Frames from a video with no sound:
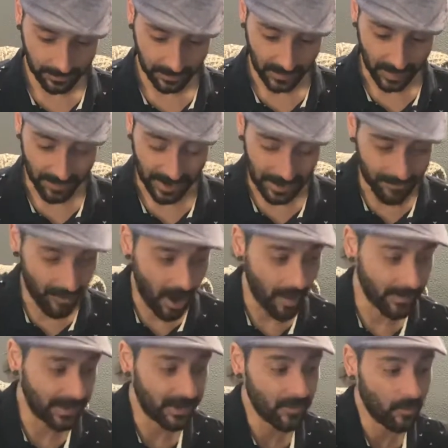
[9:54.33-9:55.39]
But I
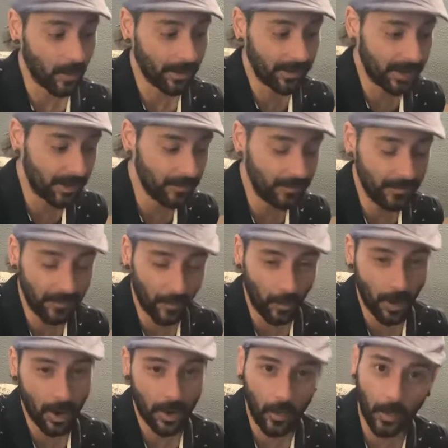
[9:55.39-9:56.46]
promise you, once you do the
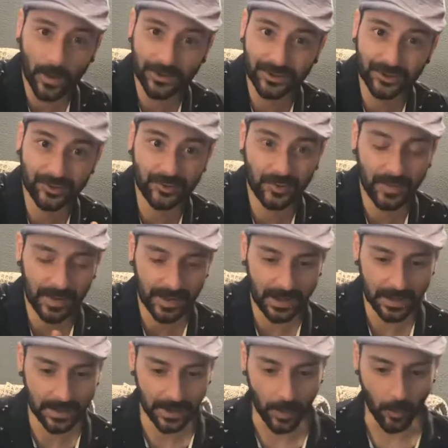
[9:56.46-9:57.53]
work, once you do this
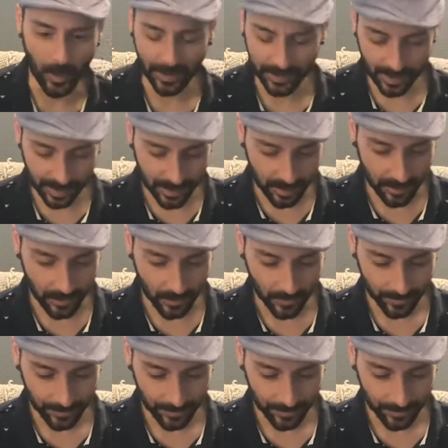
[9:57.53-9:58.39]
healing, once you